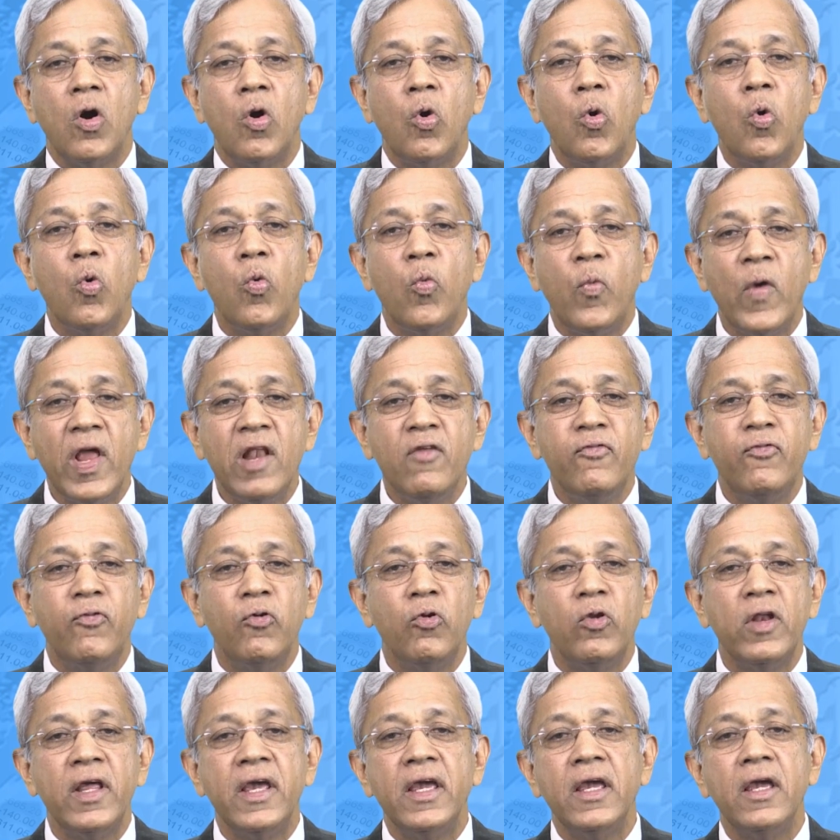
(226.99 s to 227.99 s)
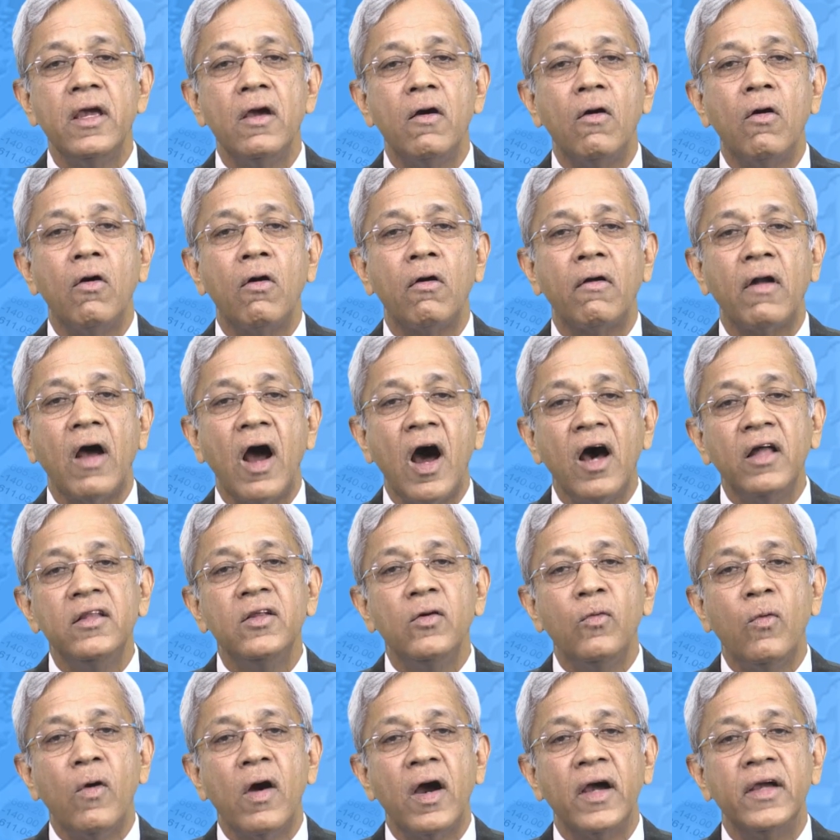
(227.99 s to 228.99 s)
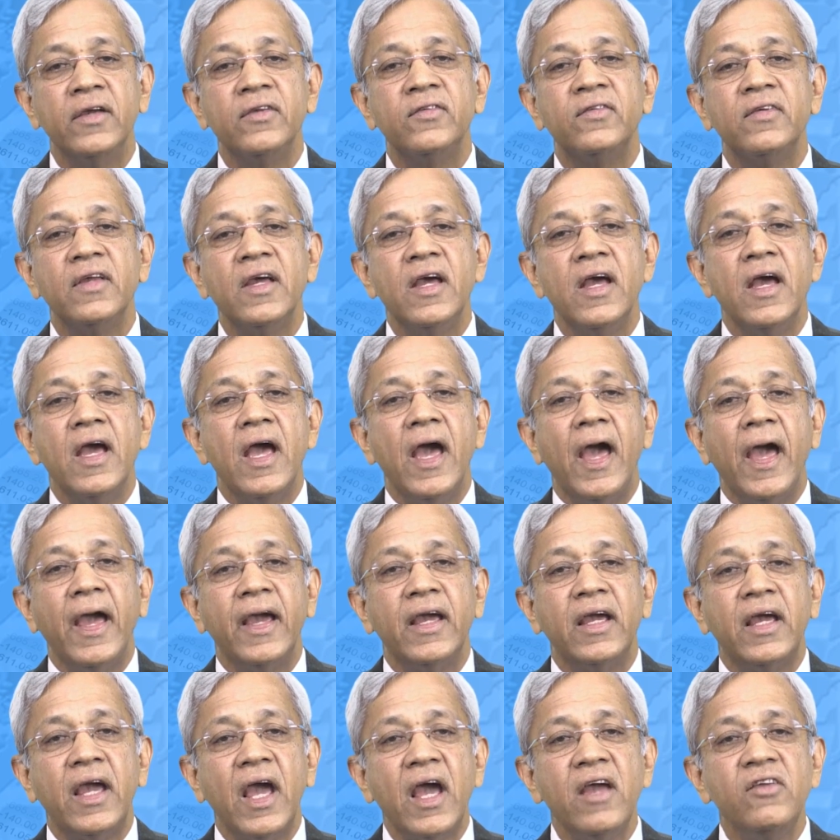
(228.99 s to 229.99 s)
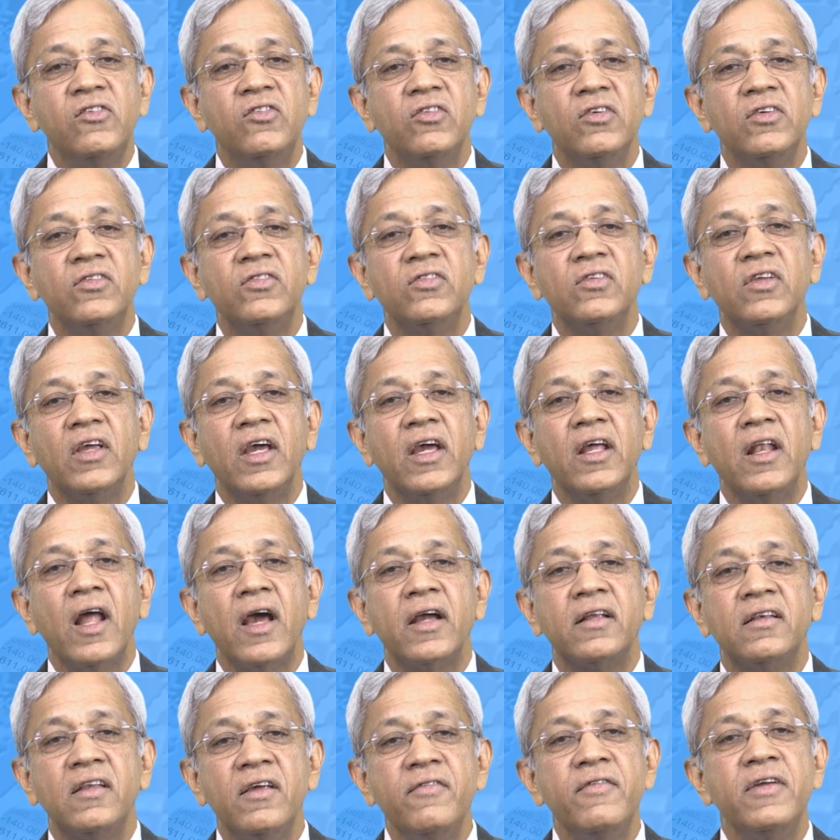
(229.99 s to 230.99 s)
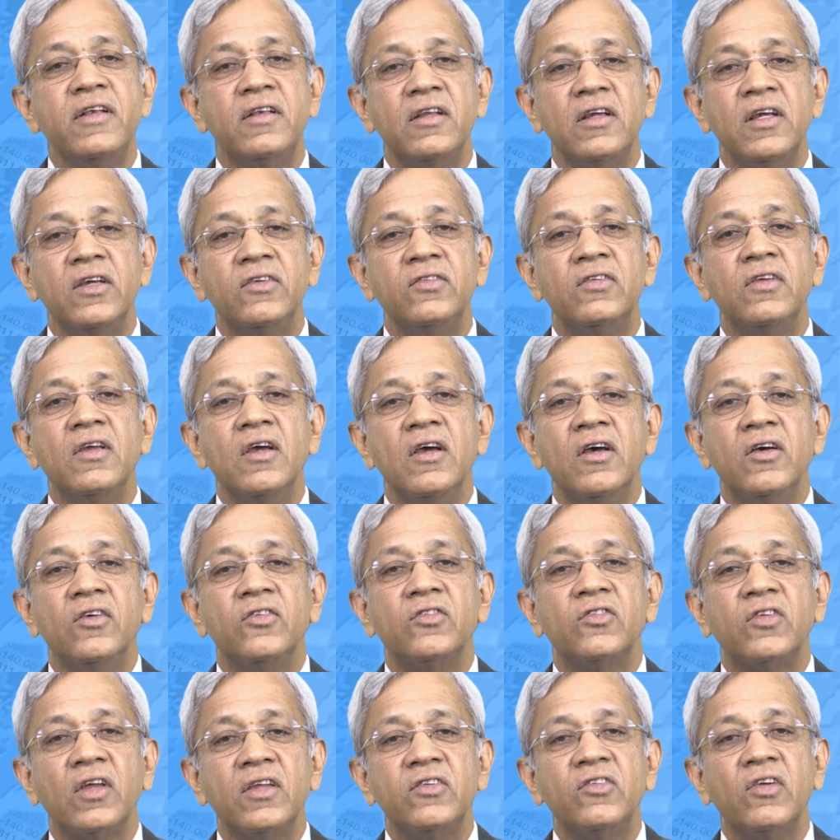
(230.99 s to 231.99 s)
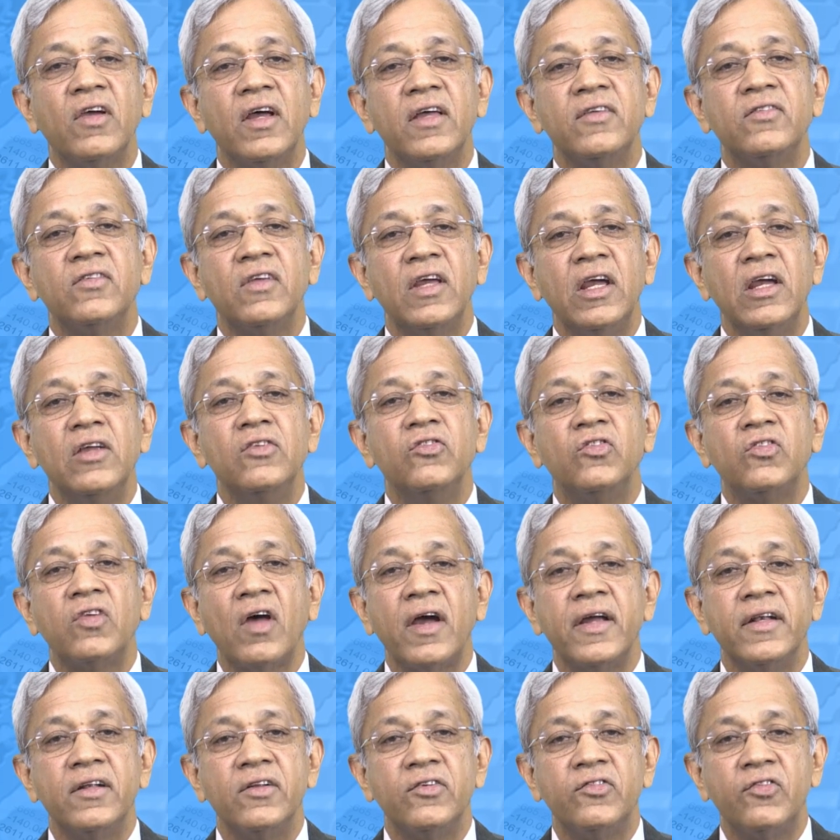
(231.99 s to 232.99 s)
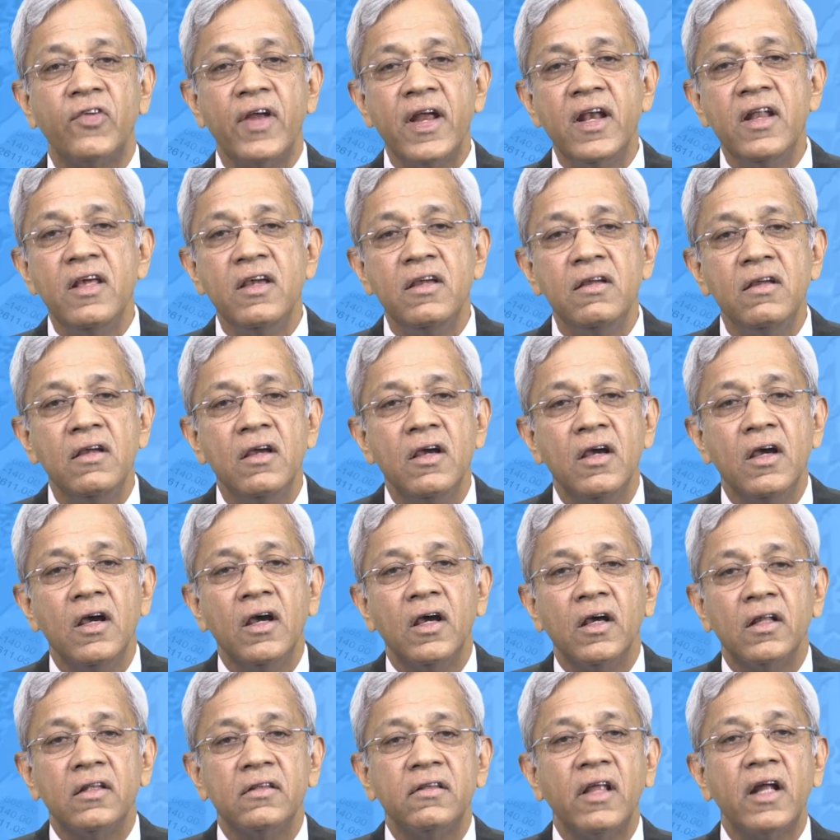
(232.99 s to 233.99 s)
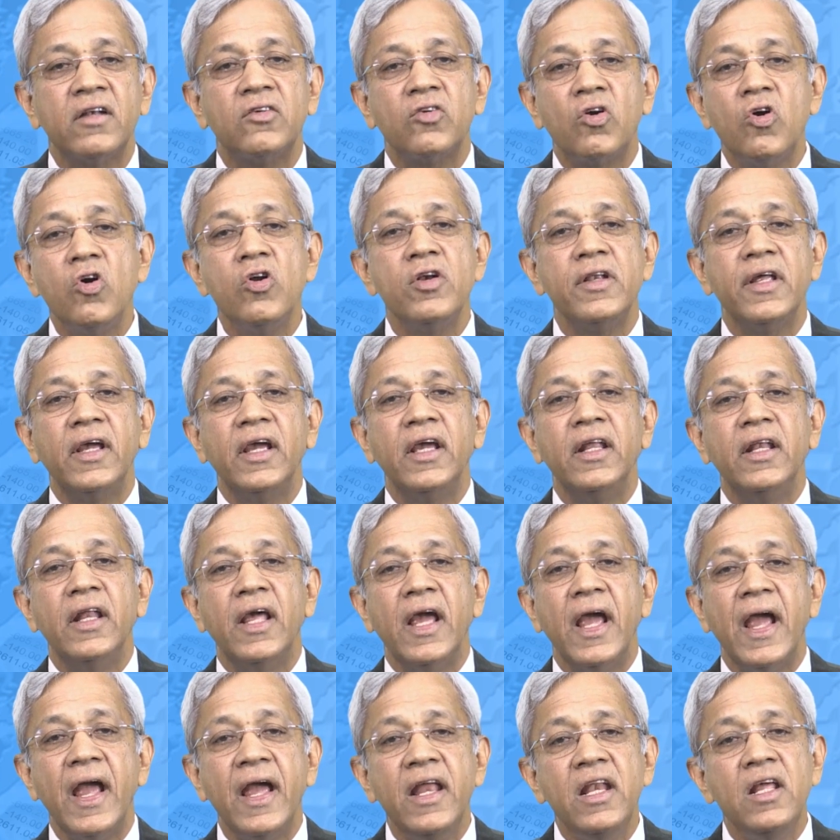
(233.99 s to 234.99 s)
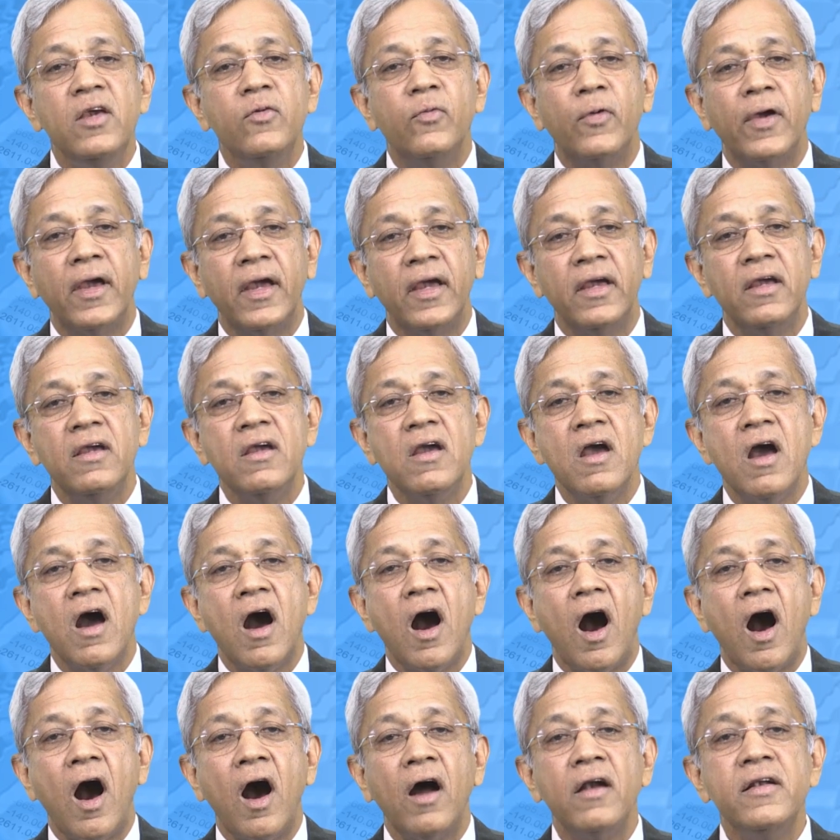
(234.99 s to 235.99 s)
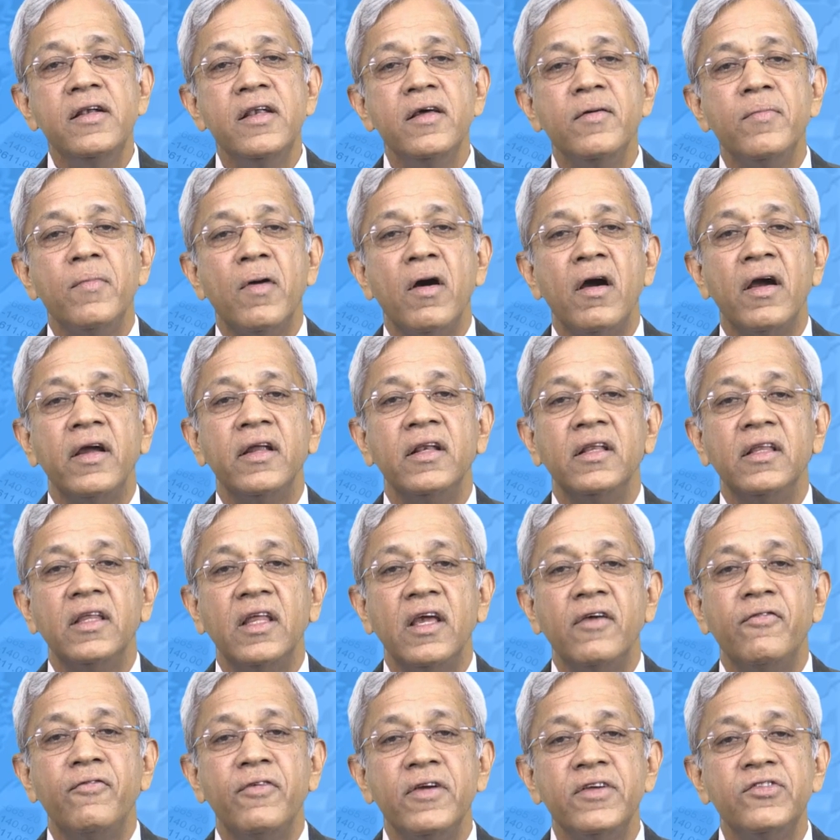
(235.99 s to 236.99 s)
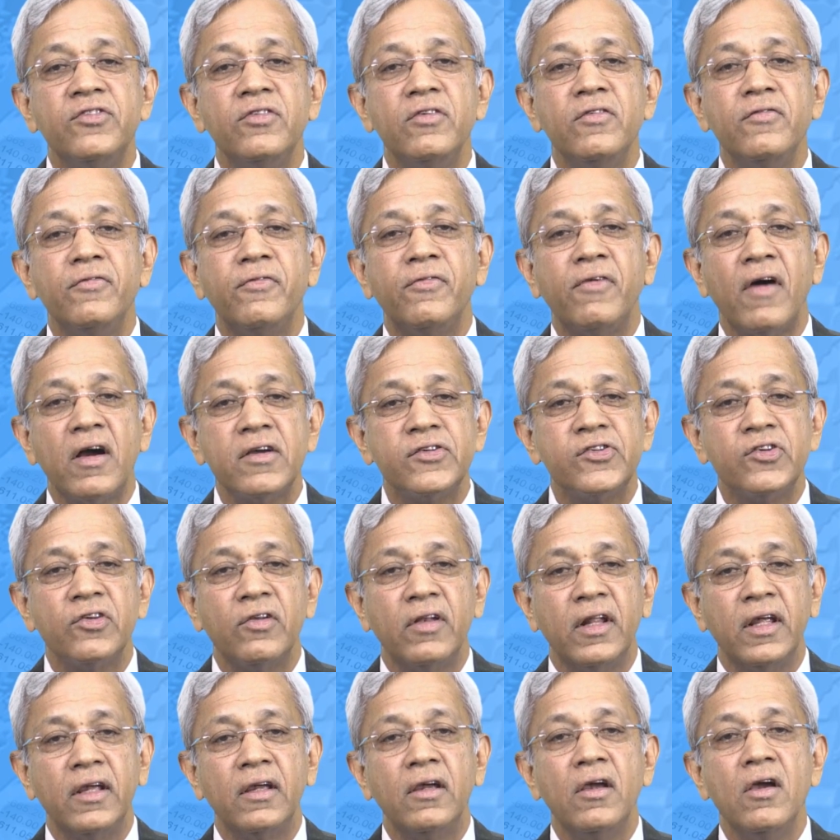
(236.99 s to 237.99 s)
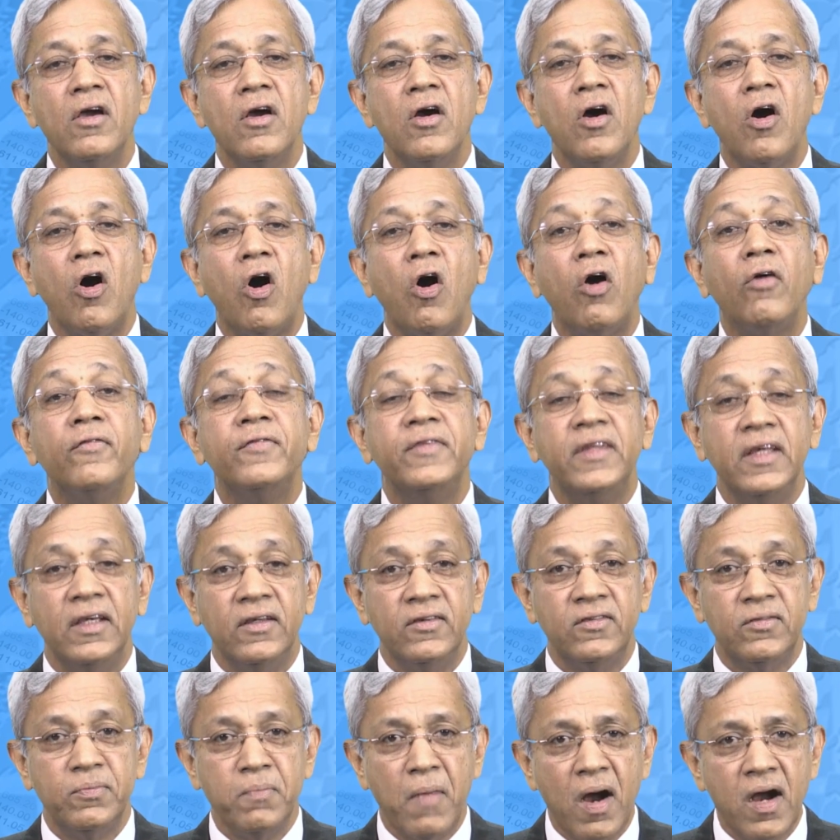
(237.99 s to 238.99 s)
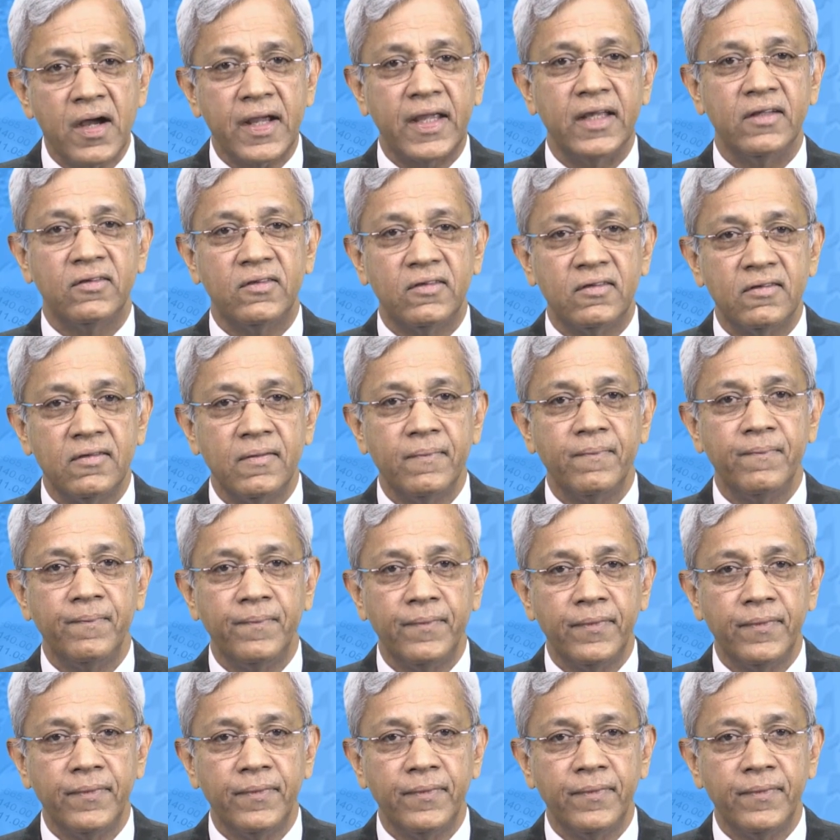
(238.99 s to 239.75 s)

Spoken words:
who willfully or otherwise engages in activities such as insider trading that could in any way undermine the efficient functioning of these markets.